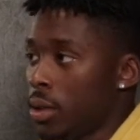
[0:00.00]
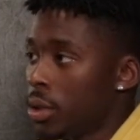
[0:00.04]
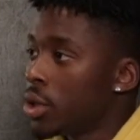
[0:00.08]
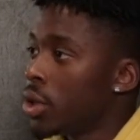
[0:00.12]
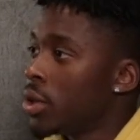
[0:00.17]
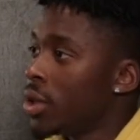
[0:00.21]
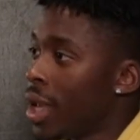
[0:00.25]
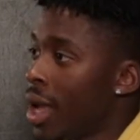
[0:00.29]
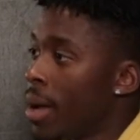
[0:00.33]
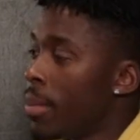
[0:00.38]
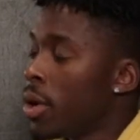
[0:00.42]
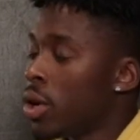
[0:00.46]
So
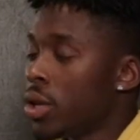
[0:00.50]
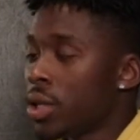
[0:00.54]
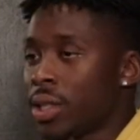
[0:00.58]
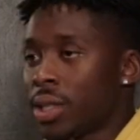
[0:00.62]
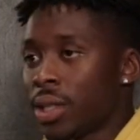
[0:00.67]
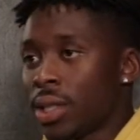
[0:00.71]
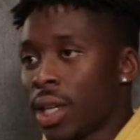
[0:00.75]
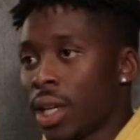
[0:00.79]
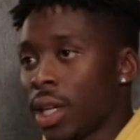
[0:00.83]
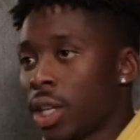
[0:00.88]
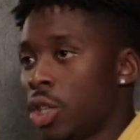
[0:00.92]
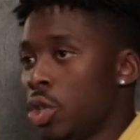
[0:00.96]
yeah, bro, it's
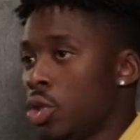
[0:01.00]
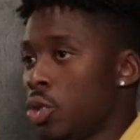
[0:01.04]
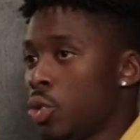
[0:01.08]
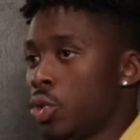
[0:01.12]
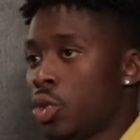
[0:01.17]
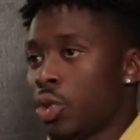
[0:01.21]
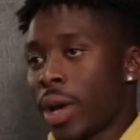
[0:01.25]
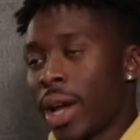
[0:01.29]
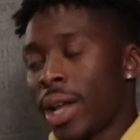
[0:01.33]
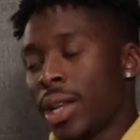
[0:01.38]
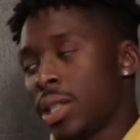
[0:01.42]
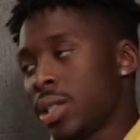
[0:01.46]
sick. You do
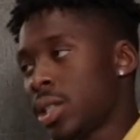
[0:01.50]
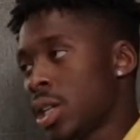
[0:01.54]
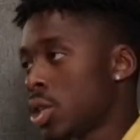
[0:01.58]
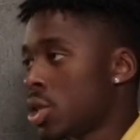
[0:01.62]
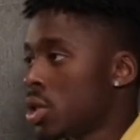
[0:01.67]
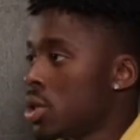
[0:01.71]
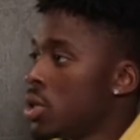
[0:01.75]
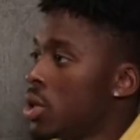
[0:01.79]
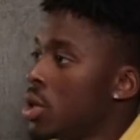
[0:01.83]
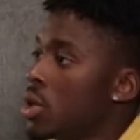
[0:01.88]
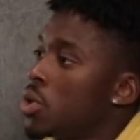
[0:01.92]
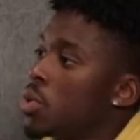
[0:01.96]
training
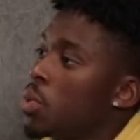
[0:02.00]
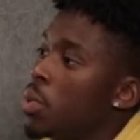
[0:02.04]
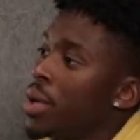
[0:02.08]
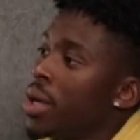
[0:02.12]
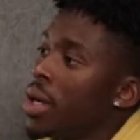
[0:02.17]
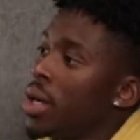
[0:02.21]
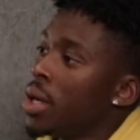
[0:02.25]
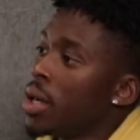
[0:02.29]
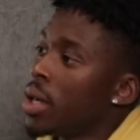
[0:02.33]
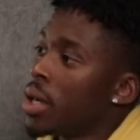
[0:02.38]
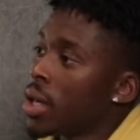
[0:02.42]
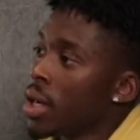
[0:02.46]
sessions each
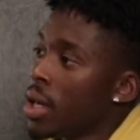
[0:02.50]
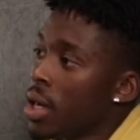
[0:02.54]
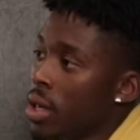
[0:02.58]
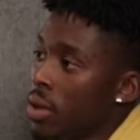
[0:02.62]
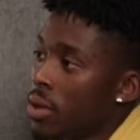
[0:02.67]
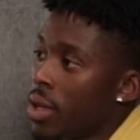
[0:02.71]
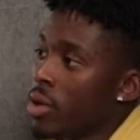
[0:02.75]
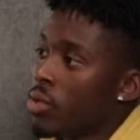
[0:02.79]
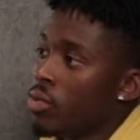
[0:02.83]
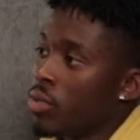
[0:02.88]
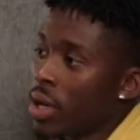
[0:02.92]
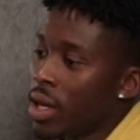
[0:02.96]
week.
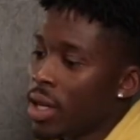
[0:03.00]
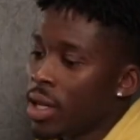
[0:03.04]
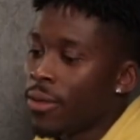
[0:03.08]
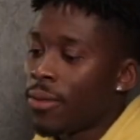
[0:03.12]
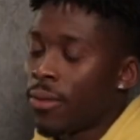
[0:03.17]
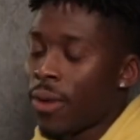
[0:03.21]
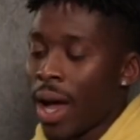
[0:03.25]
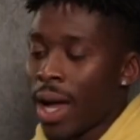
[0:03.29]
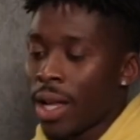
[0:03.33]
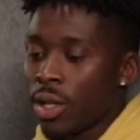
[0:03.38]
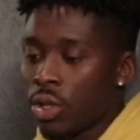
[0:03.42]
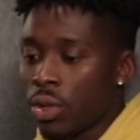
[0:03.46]
They really
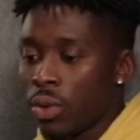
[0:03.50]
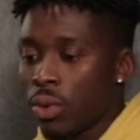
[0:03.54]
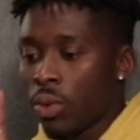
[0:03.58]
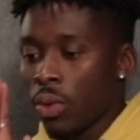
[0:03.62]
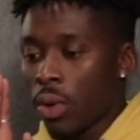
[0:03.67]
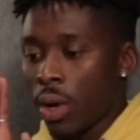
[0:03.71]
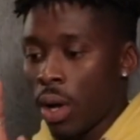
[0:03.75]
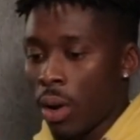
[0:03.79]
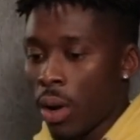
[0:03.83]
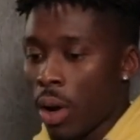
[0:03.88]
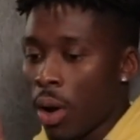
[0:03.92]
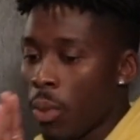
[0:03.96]
find you
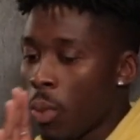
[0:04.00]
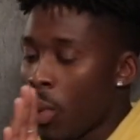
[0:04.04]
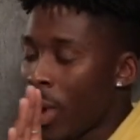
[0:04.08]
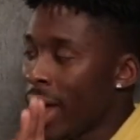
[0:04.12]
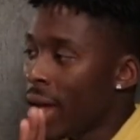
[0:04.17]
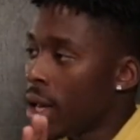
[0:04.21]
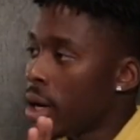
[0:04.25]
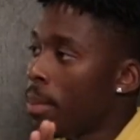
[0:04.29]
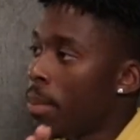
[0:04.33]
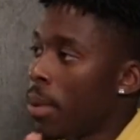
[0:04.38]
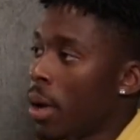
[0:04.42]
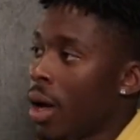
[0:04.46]
a way
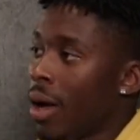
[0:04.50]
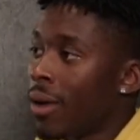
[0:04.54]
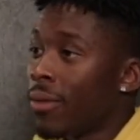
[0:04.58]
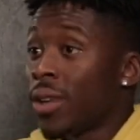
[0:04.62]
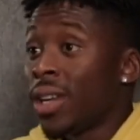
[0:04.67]
and a path